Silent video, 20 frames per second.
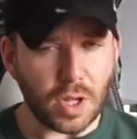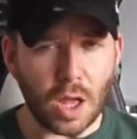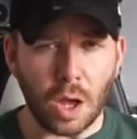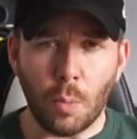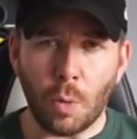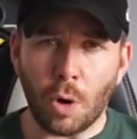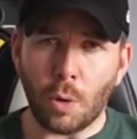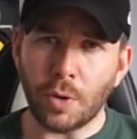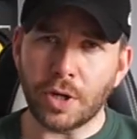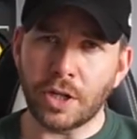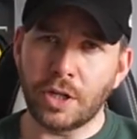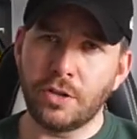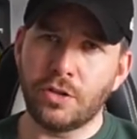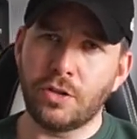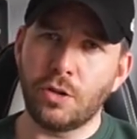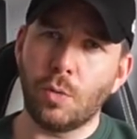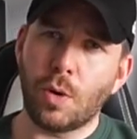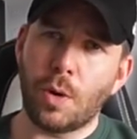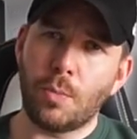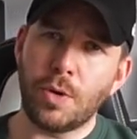And what we're going to
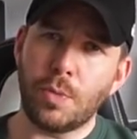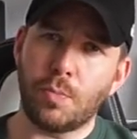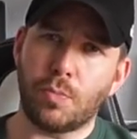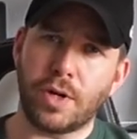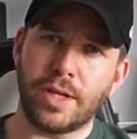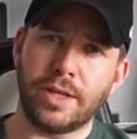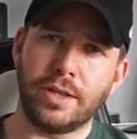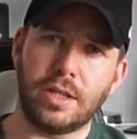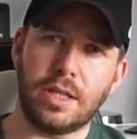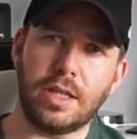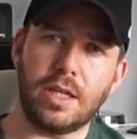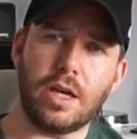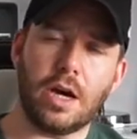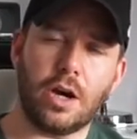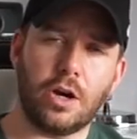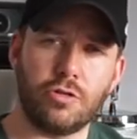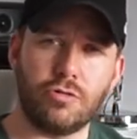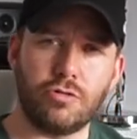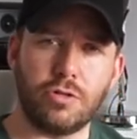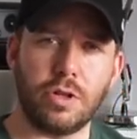do when we bring the
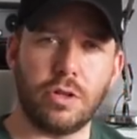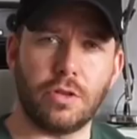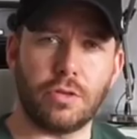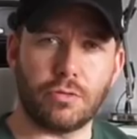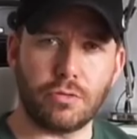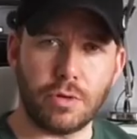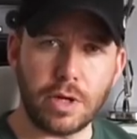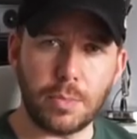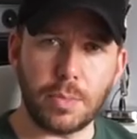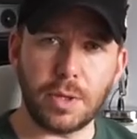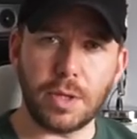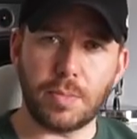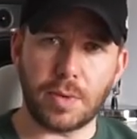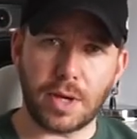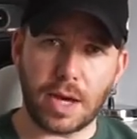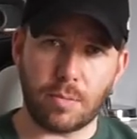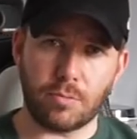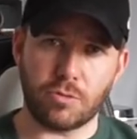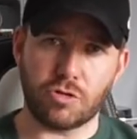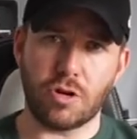103
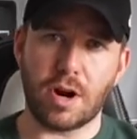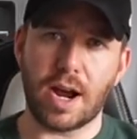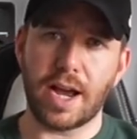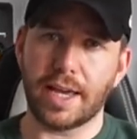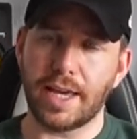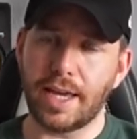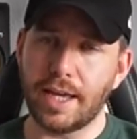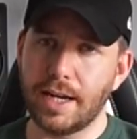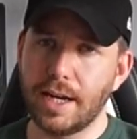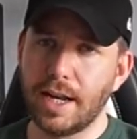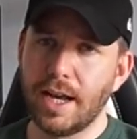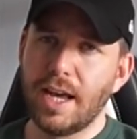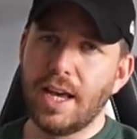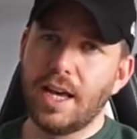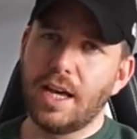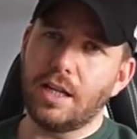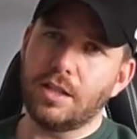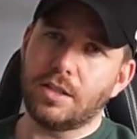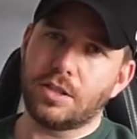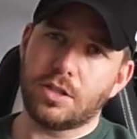BPM track in
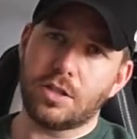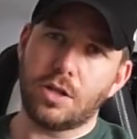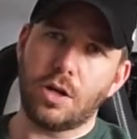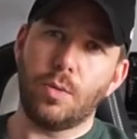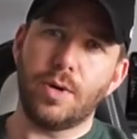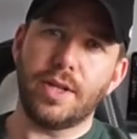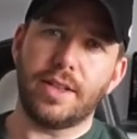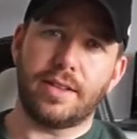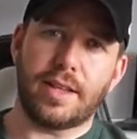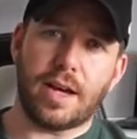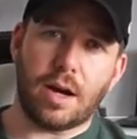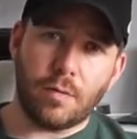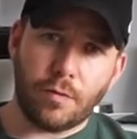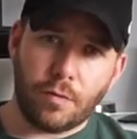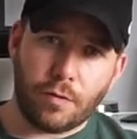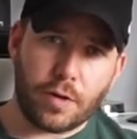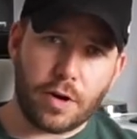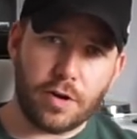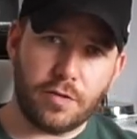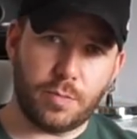is slow it down
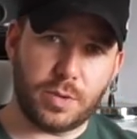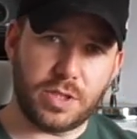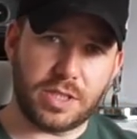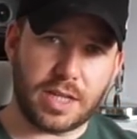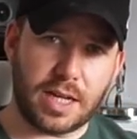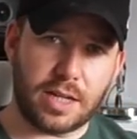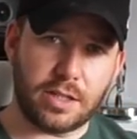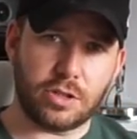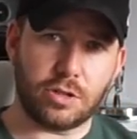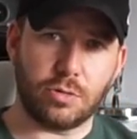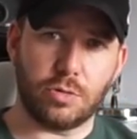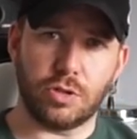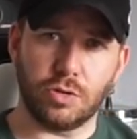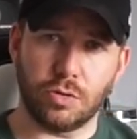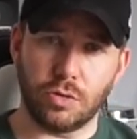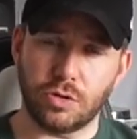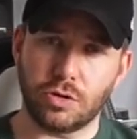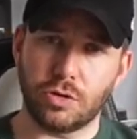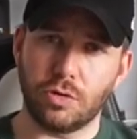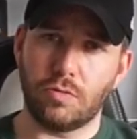5%, so it's
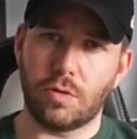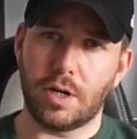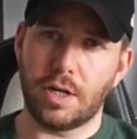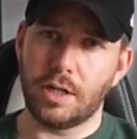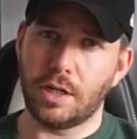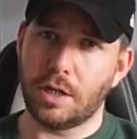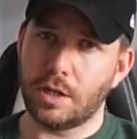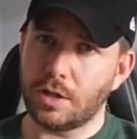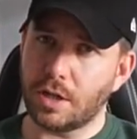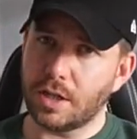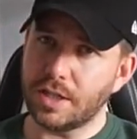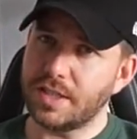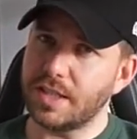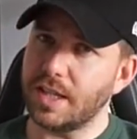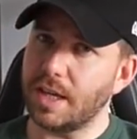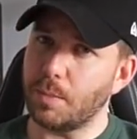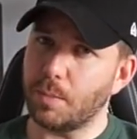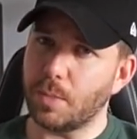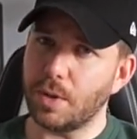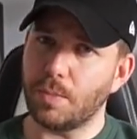also running at
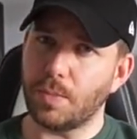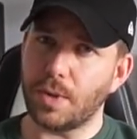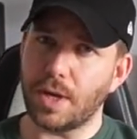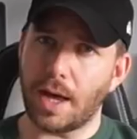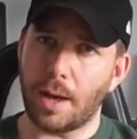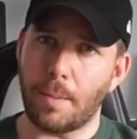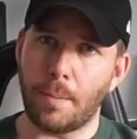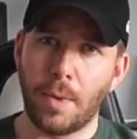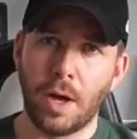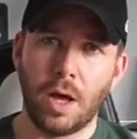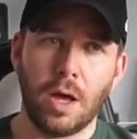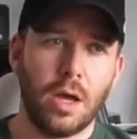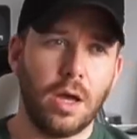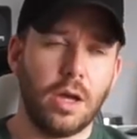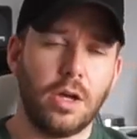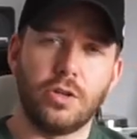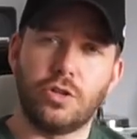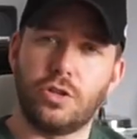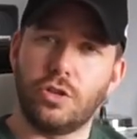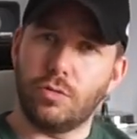98 BPM,
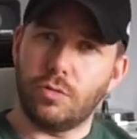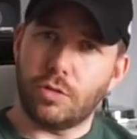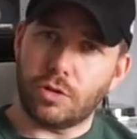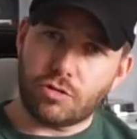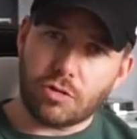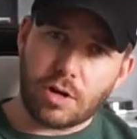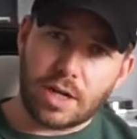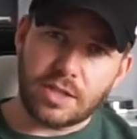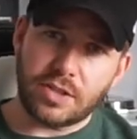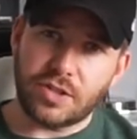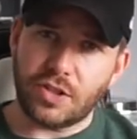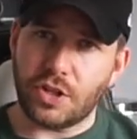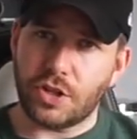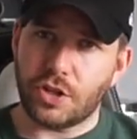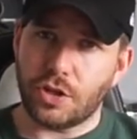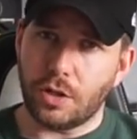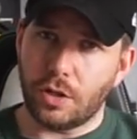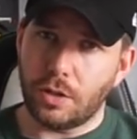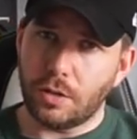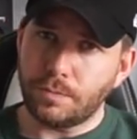do the
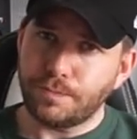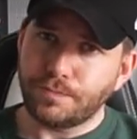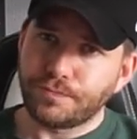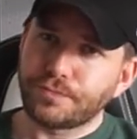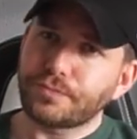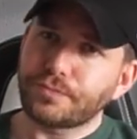transition,